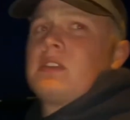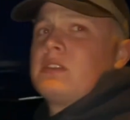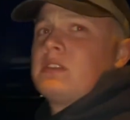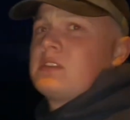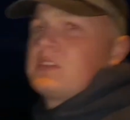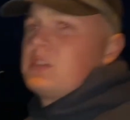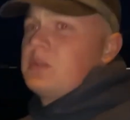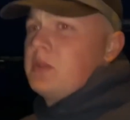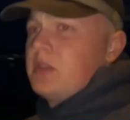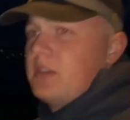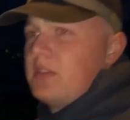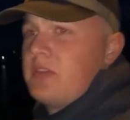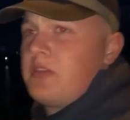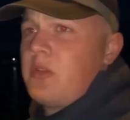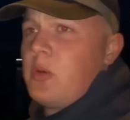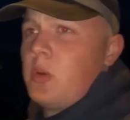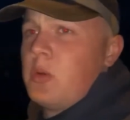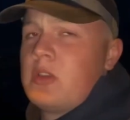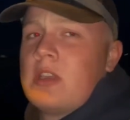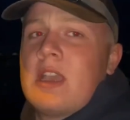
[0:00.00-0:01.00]
doing
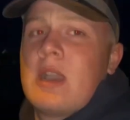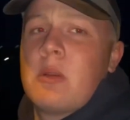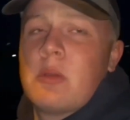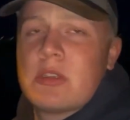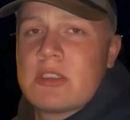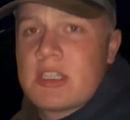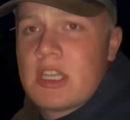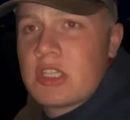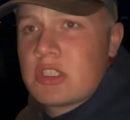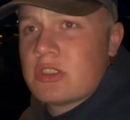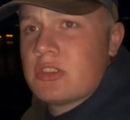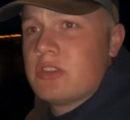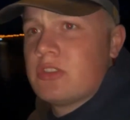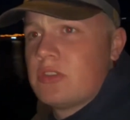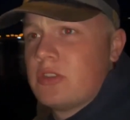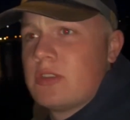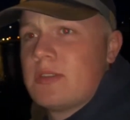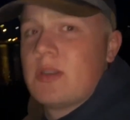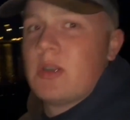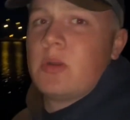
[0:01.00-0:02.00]
40-hour sessions on our
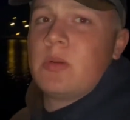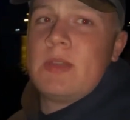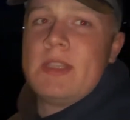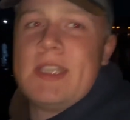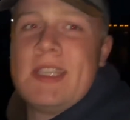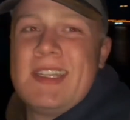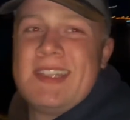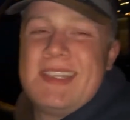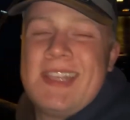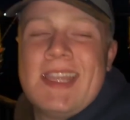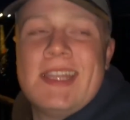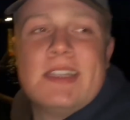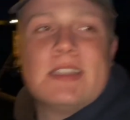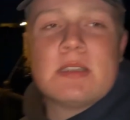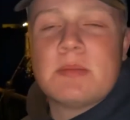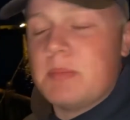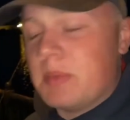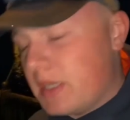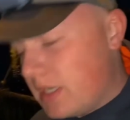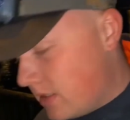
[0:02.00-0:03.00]
own, eating tins of
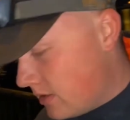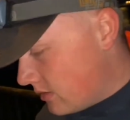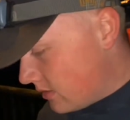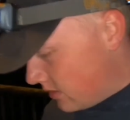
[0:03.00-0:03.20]
beans,